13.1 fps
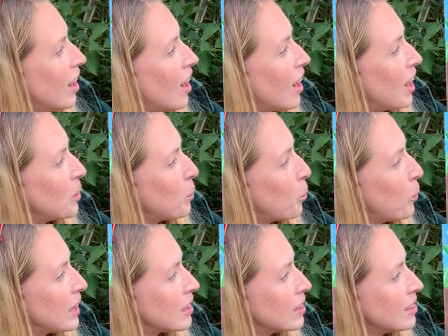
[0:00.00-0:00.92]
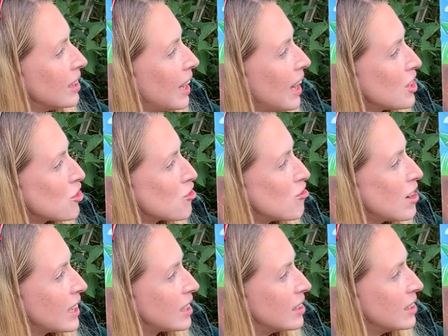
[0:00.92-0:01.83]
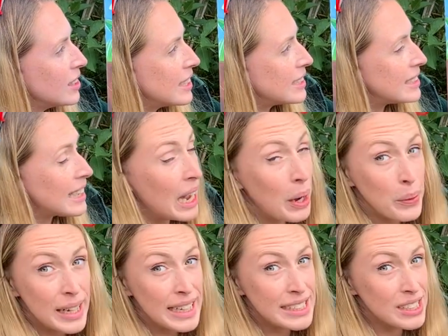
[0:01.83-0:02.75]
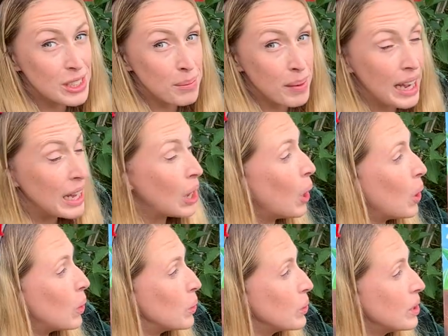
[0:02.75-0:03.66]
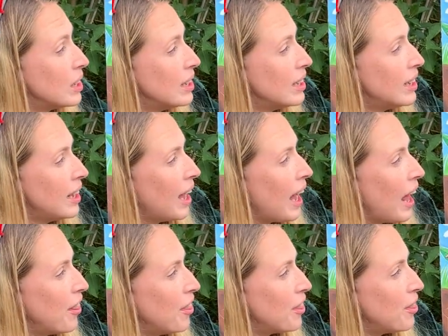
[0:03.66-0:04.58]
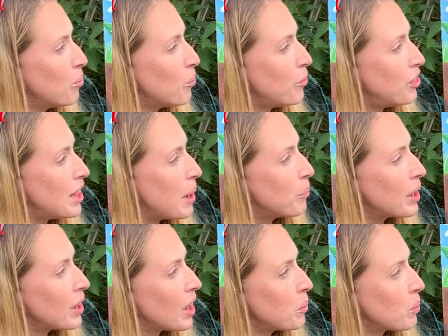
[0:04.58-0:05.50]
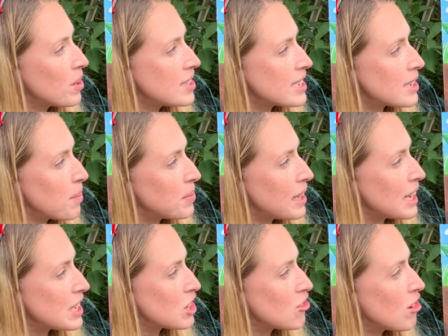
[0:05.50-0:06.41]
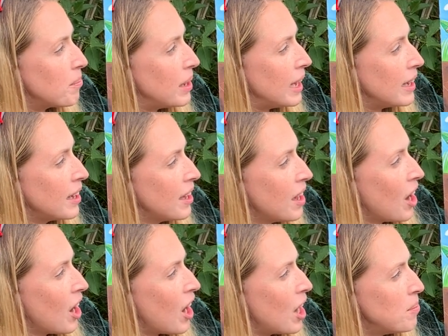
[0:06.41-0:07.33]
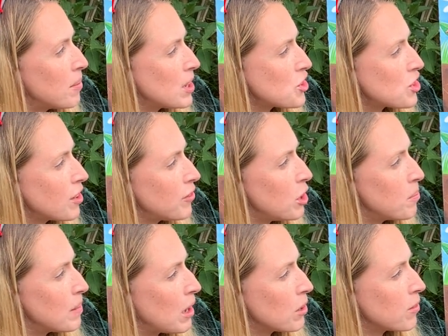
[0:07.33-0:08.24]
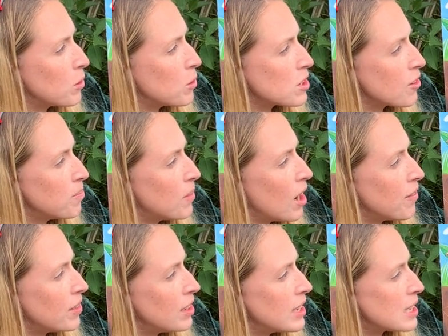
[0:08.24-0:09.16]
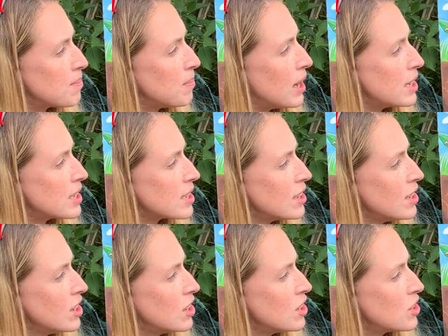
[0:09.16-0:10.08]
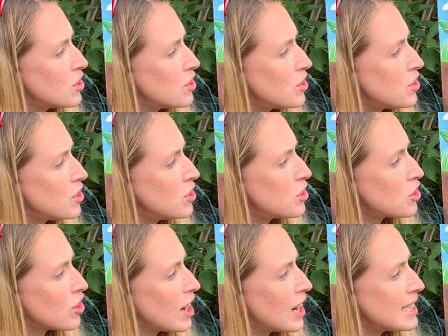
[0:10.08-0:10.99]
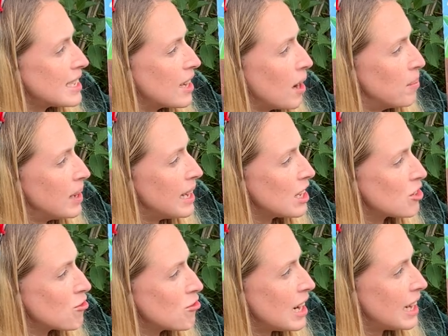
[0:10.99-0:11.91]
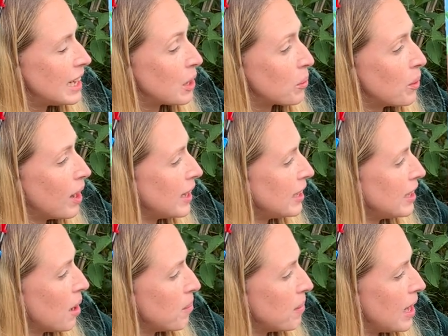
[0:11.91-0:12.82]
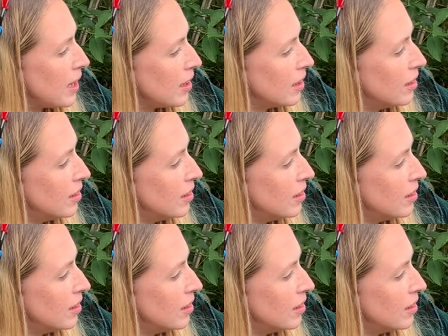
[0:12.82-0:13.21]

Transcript: I wiggle and wriggle down into my hole, and then when I want something scrummy, I munch a few mouthfuls of marvellous mud. Do try some, it's really quite yummy.